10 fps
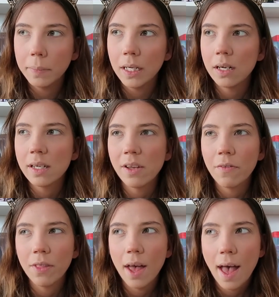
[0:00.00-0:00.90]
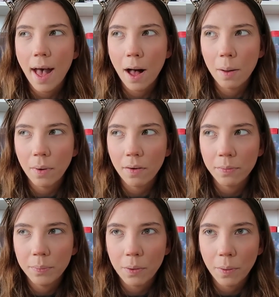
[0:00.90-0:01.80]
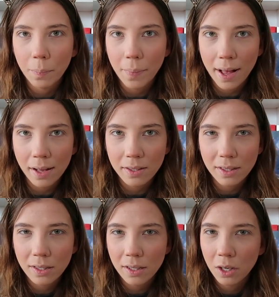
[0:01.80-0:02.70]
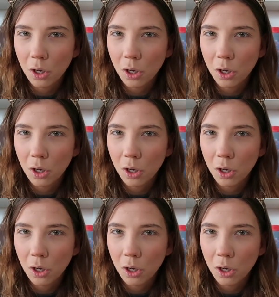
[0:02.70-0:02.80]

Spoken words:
because of the help of Mirabelle's